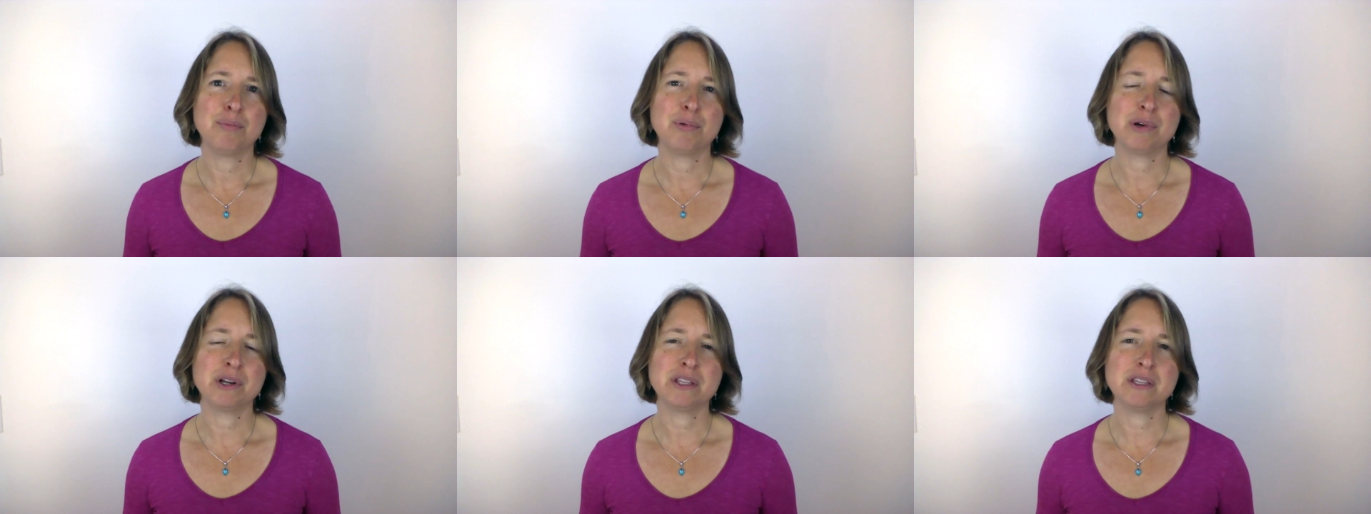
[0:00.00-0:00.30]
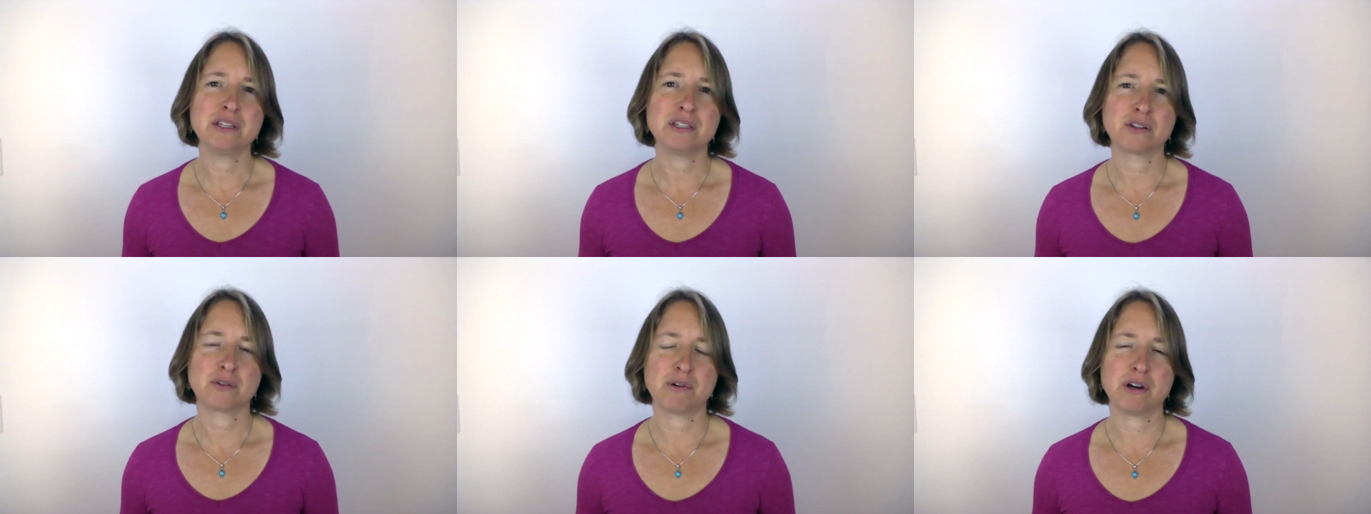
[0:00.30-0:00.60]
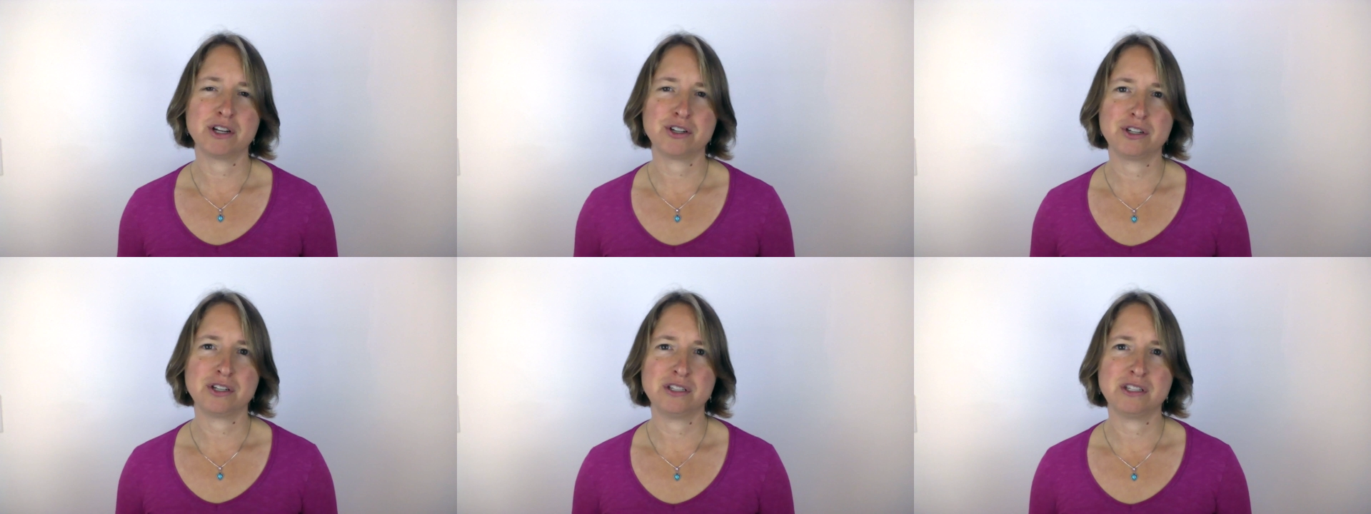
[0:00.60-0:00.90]
bring these
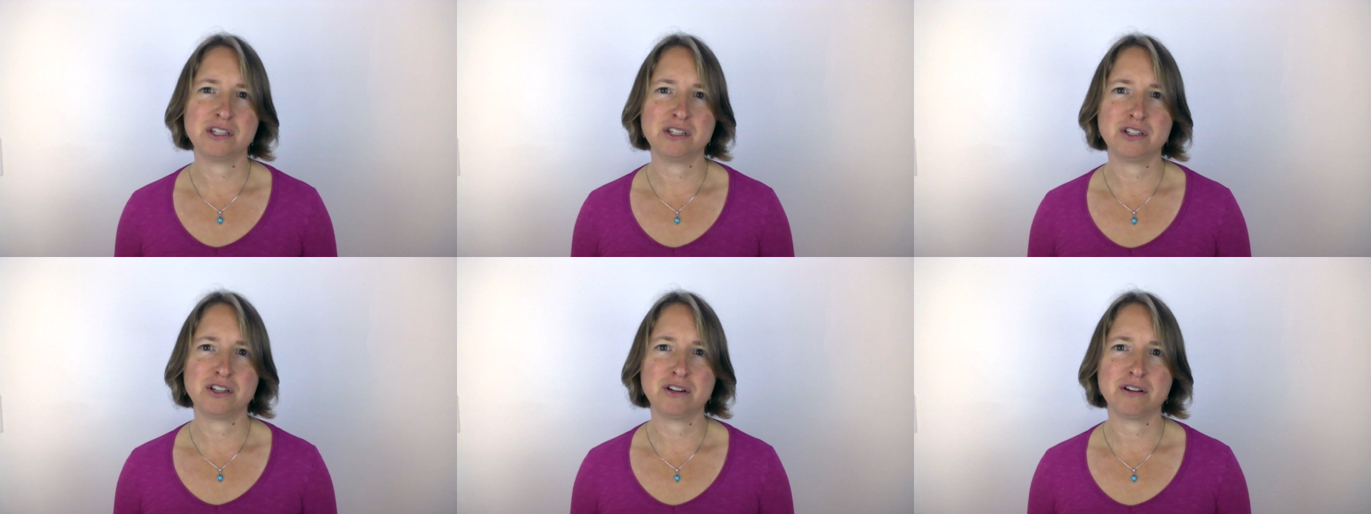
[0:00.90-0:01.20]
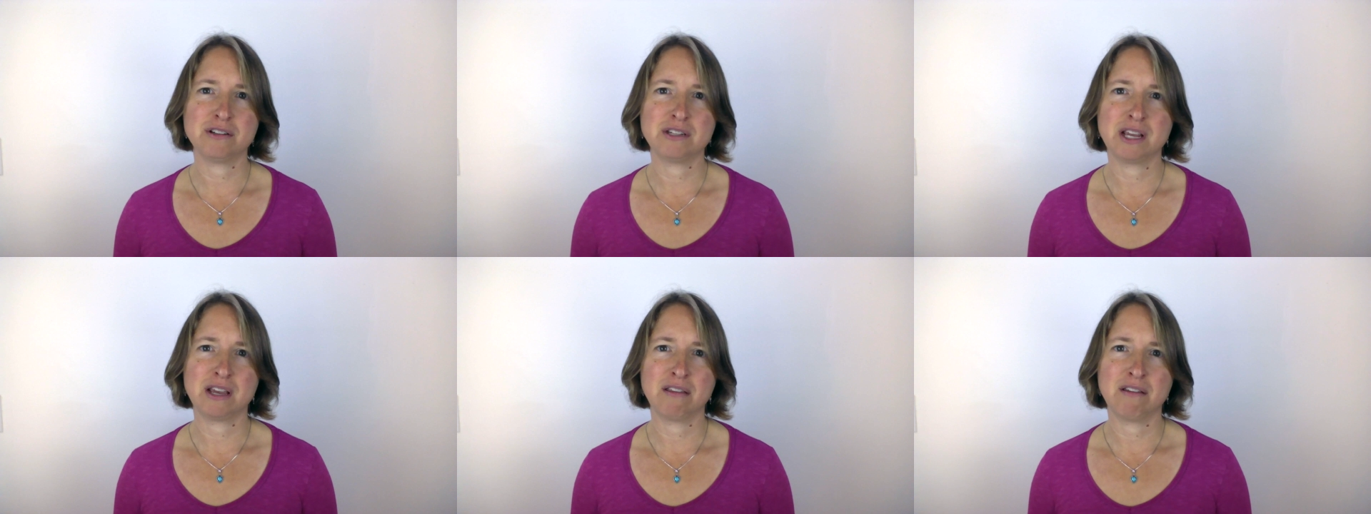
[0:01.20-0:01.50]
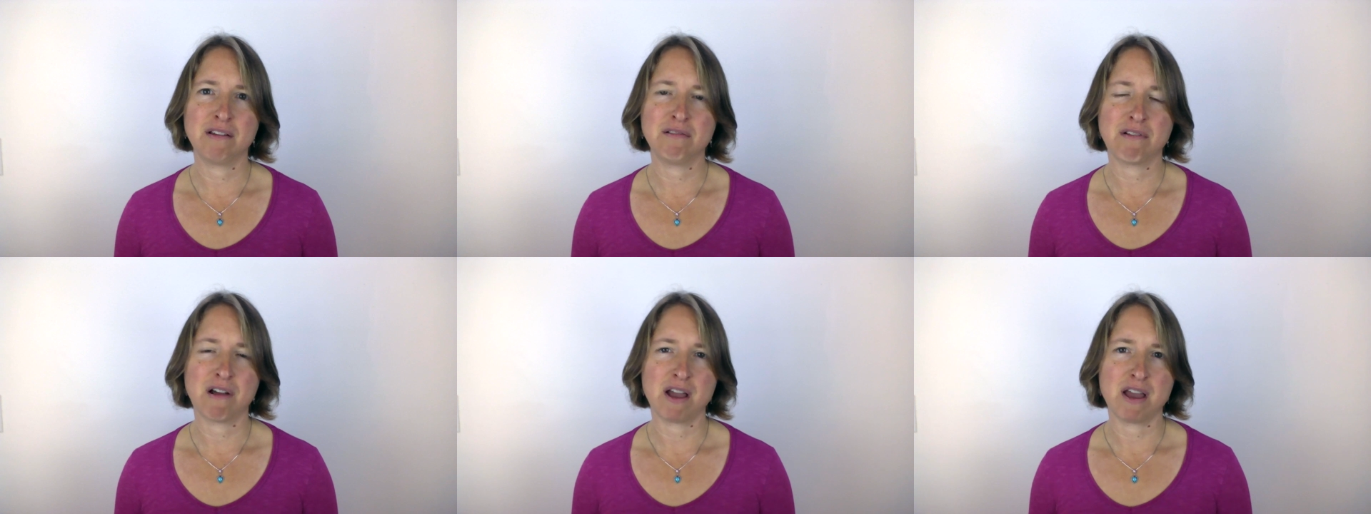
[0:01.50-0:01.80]
questions into your
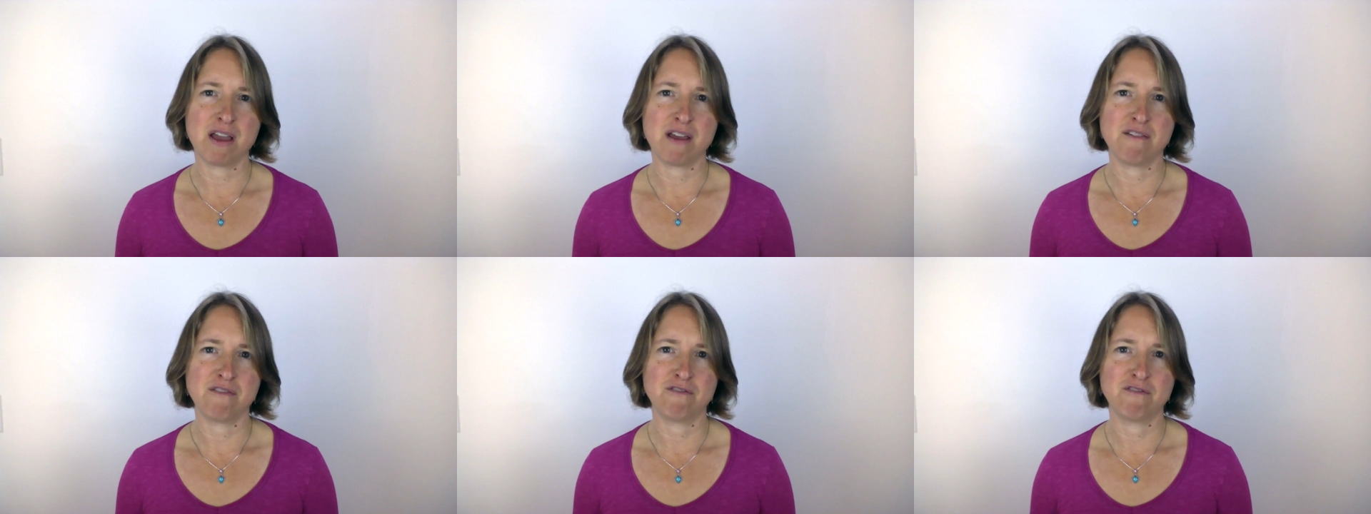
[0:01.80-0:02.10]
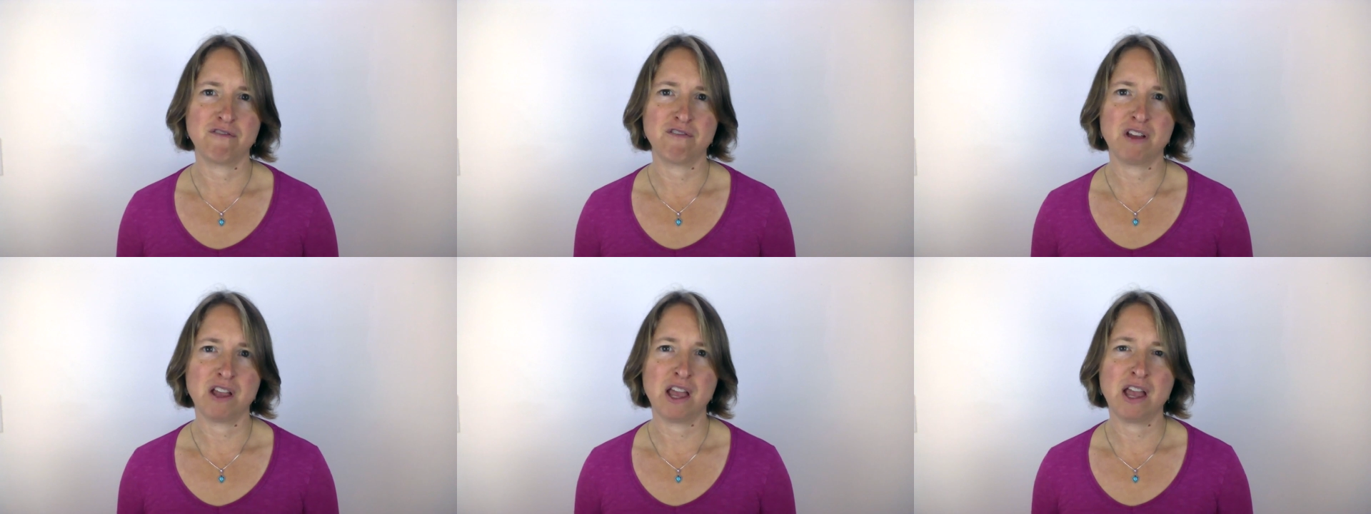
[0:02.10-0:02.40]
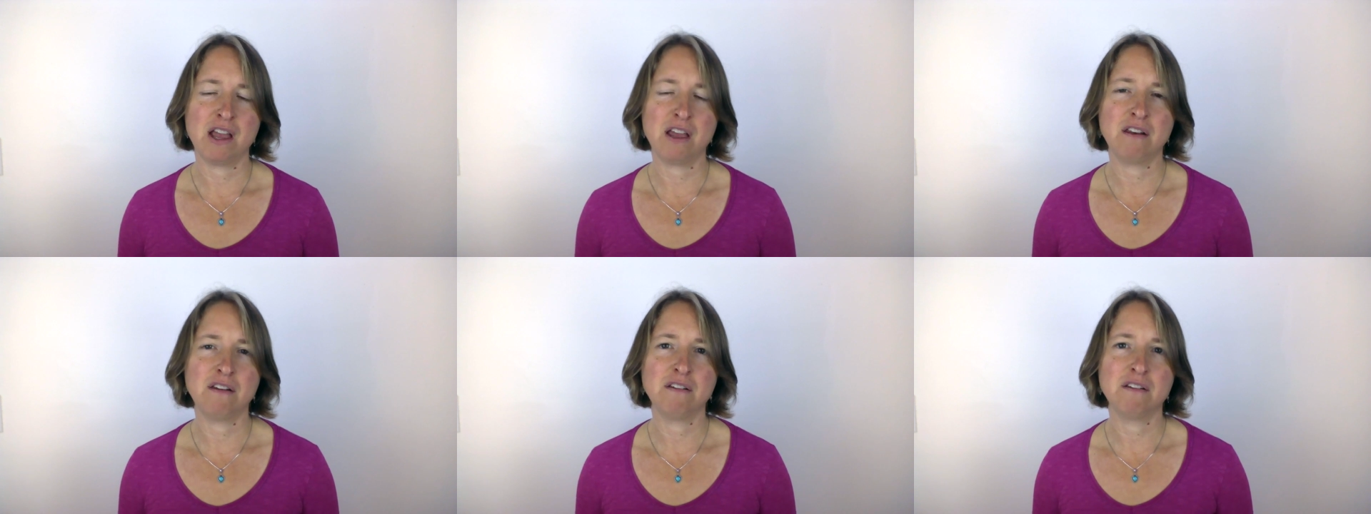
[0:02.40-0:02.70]
daily life
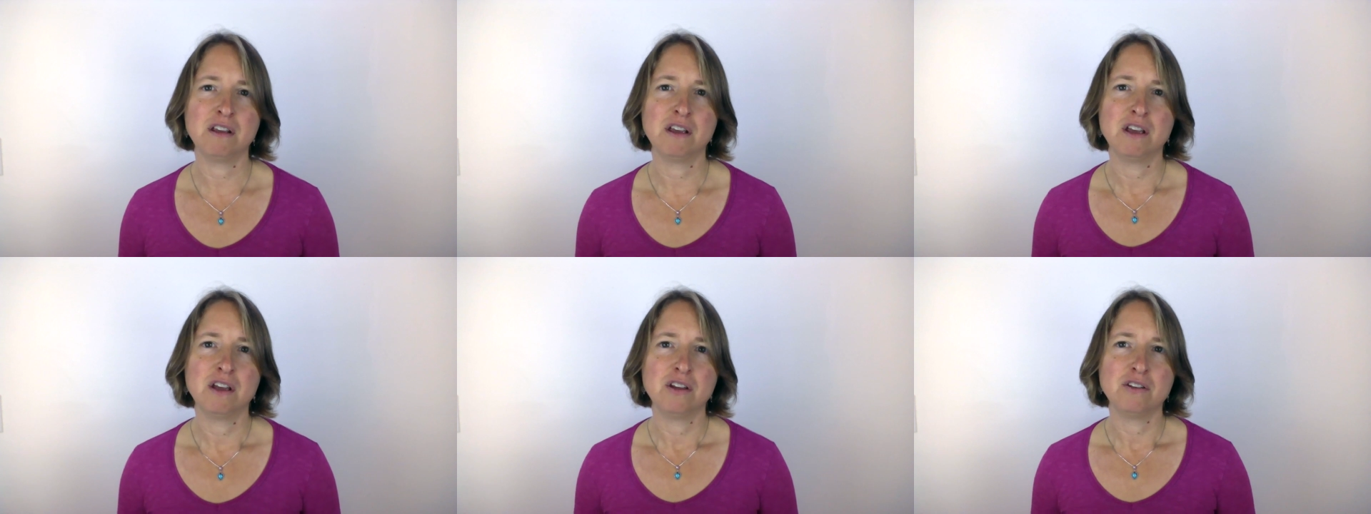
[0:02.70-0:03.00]
and